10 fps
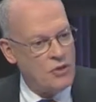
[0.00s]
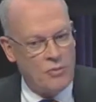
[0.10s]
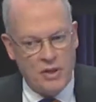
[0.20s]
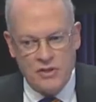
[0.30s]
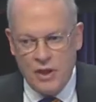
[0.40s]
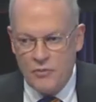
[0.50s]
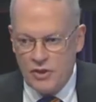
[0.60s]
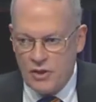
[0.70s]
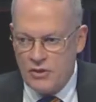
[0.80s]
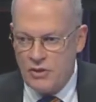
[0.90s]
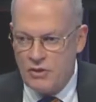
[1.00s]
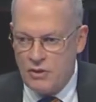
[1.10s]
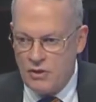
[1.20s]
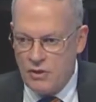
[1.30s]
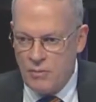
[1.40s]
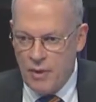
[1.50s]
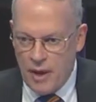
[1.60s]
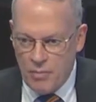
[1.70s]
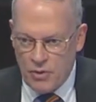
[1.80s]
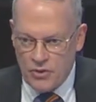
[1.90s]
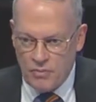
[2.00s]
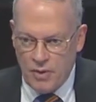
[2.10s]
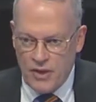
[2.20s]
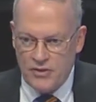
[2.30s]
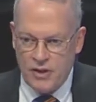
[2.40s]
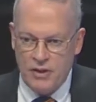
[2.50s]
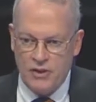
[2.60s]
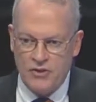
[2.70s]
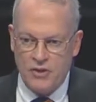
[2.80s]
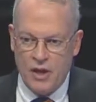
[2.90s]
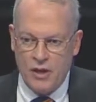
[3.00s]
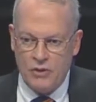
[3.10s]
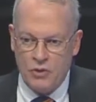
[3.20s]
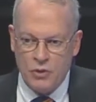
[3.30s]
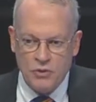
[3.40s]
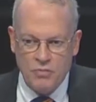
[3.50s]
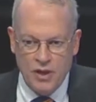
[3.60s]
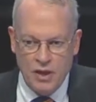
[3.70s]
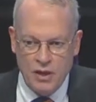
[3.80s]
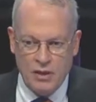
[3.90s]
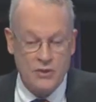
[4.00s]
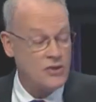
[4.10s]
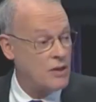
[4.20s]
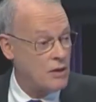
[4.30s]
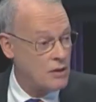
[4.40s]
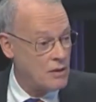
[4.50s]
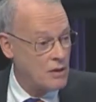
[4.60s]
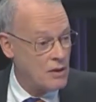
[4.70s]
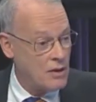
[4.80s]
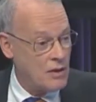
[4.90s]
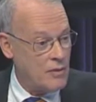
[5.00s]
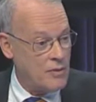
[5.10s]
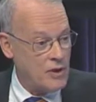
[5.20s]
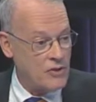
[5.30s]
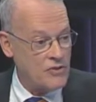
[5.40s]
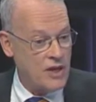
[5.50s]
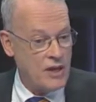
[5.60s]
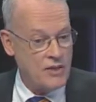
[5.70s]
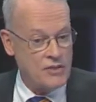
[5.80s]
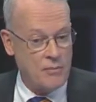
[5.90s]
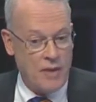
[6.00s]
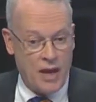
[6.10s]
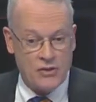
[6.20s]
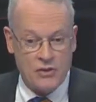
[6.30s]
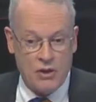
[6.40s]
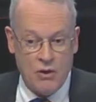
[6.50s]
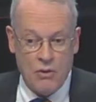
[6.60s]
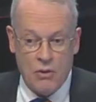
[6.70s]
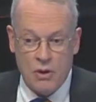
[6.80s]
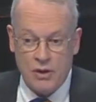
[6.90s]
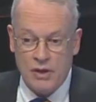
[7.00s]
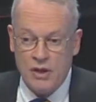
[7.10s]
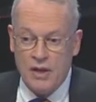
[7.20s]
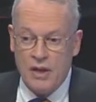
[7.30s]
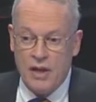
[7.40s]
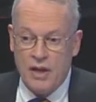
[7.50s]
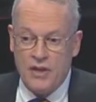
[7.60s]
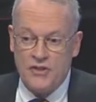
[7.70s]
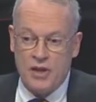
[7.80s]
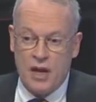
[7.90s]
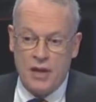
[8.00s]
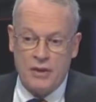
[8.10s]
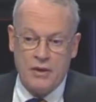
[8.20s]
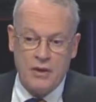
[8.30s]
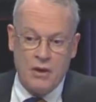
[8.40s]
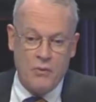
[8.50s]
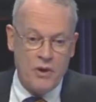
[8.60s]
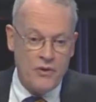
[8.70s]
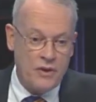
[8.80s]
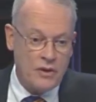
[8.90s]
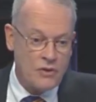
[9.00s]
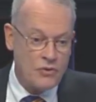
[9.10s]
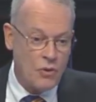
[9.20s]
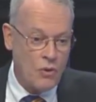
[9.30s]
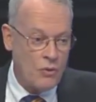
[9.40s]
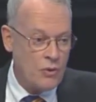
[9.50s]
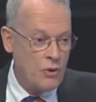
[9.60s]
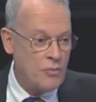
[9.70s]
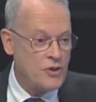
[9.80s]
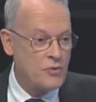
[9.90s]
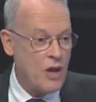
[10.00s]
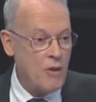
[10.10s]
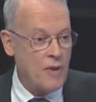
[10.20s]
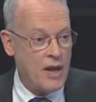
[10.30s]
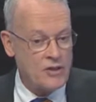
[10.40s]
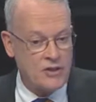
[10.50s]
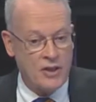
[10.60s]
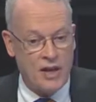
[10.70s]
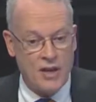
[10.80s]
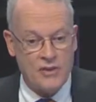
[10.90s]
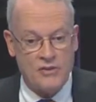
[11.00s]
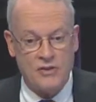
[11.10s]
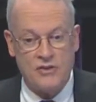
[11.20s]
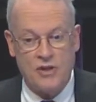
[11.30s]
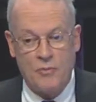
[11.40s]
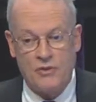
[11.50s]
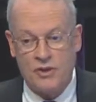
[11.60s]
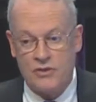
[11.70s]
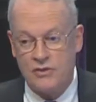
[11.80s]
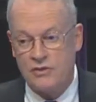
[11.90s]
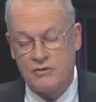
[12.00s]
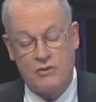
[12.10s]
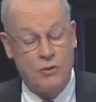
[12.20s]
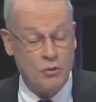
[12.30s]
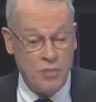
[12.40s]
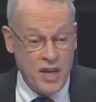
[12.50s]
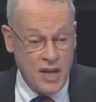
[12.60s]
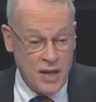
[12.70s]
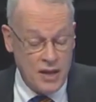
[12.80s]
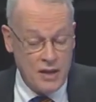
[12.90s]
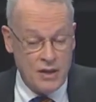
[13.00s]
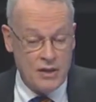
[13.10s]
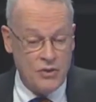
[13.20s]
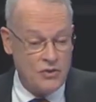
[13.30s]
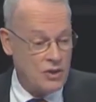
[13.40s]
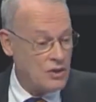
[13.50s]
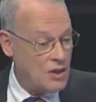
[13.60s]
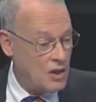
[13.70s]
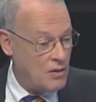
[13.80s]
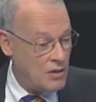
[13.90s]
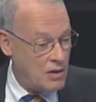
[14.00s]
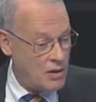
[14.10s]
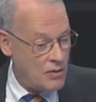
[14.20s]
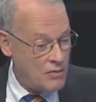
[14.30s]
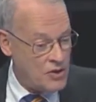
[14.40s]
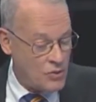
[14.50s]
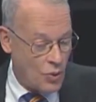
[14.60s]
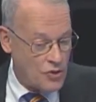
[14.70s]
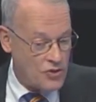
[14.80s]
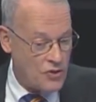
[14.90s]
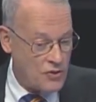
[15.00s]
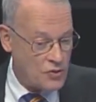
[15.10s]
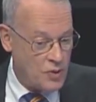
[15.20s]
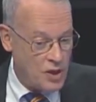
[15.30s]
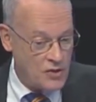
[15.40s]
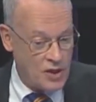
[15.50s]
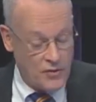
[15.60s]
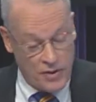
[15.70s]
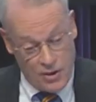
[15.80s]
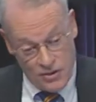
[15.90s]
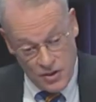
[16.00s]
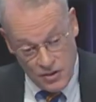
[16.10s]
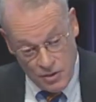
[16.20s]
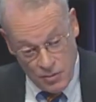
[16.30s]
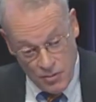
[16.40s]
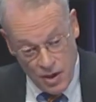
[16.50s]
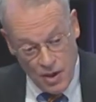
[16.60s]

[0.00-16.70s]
obese subjects papers by study design could be considered because that is a matched cohort design with a control group as well matched as the subjects could be using the resources of the Swedish healthcare system.